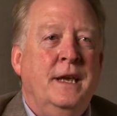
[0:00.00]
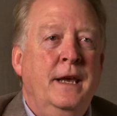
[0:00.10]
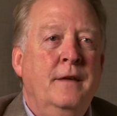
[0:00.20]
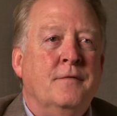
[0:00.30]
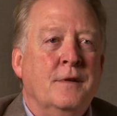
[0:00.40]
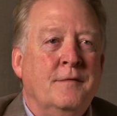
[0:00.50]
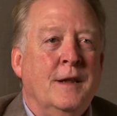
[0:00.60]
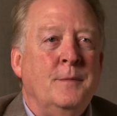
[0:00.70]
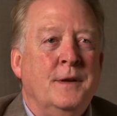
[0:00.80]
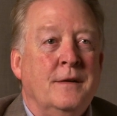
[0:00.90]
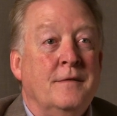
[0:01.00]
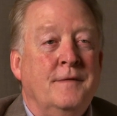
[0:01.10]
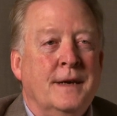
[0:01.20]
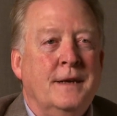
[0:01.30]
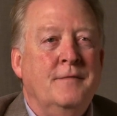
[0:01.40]
key for developing an
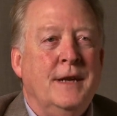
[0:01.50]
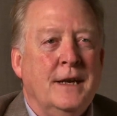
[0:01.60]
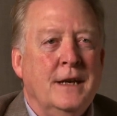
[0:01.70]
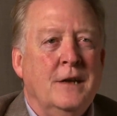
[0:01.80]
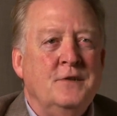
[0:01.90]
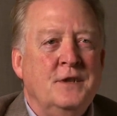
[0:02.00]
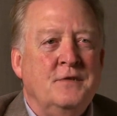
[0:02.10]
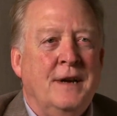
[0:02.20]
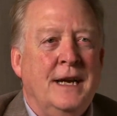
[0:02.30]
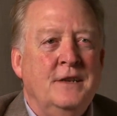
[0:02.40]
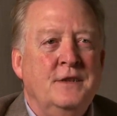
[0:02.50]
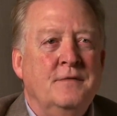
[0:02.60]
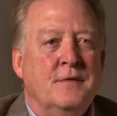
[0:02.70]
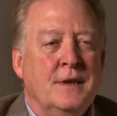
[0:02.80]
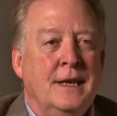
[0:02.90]
effective technology strategy
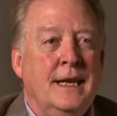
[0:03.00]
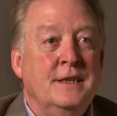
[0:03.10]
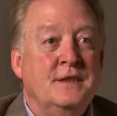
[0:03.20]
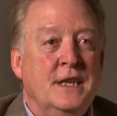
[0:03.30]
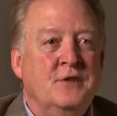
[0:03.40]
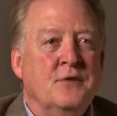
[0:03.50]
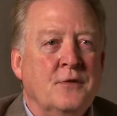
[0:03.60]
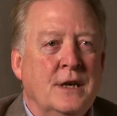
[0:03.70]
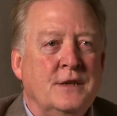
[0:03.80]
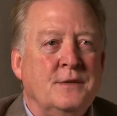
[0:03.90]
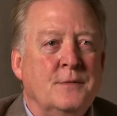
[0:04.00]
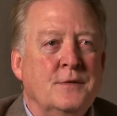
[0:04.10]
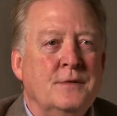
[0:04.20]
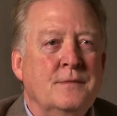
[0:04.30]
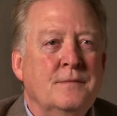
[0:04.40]
for today's digital customers?